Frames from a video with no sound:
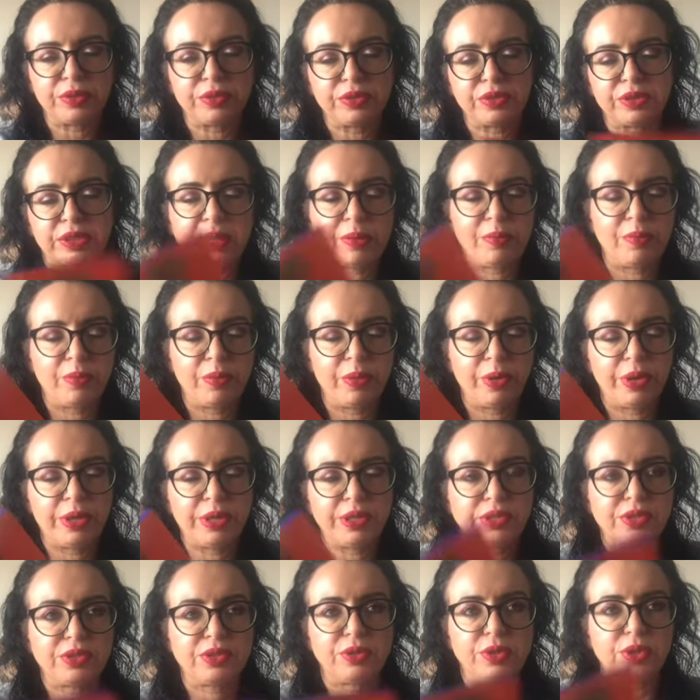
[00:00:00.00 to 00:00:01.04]
some
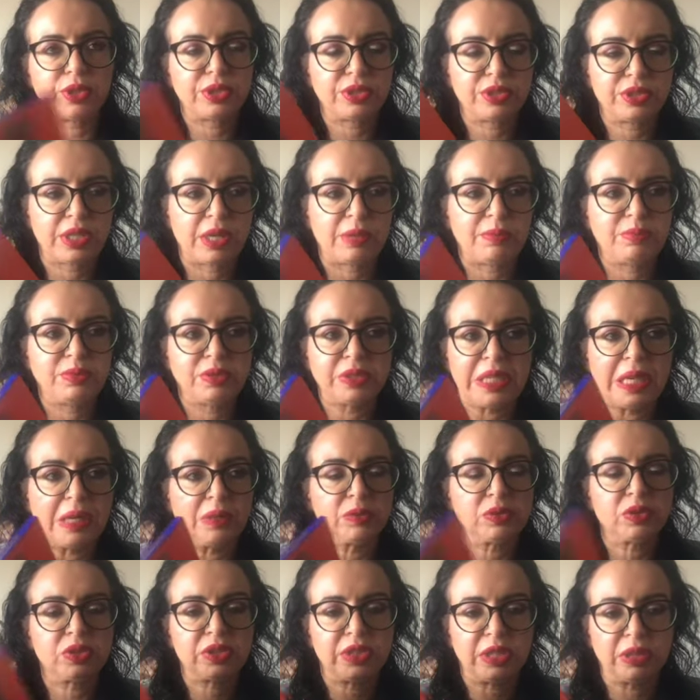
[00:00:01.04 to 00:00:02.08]
words or some
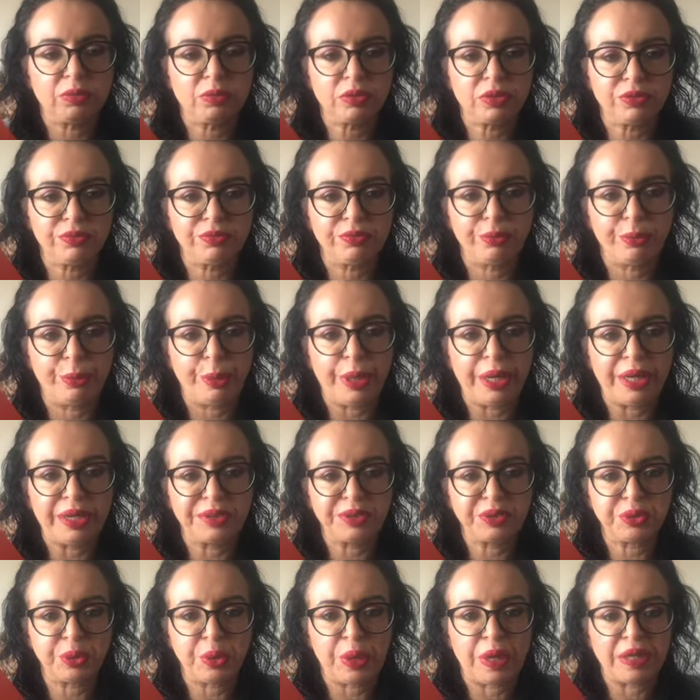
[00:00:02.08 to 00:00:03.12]
sounds
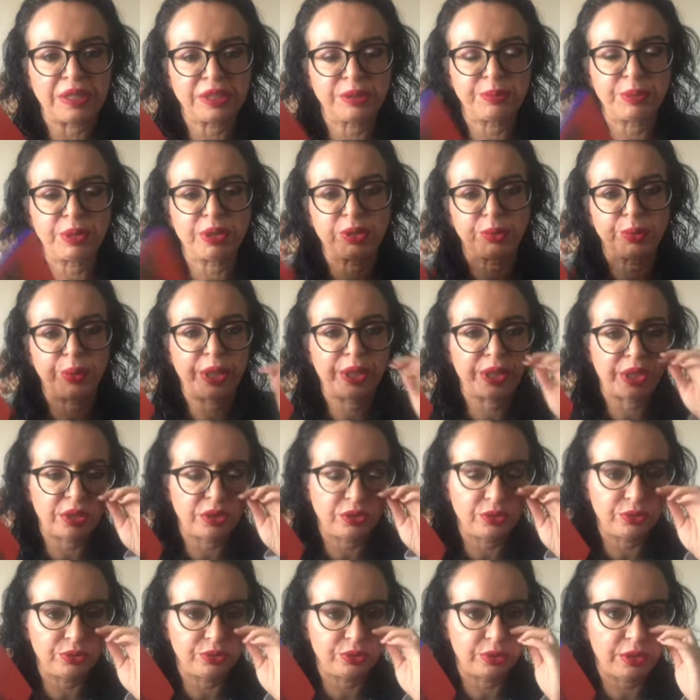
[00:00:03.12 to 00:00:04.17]
weird to us because we are not
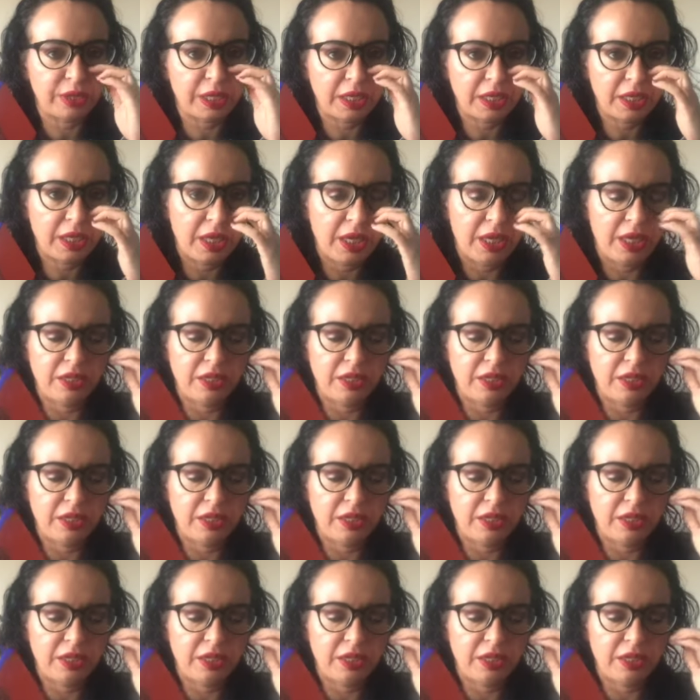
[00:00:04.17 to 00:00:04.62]
used to that.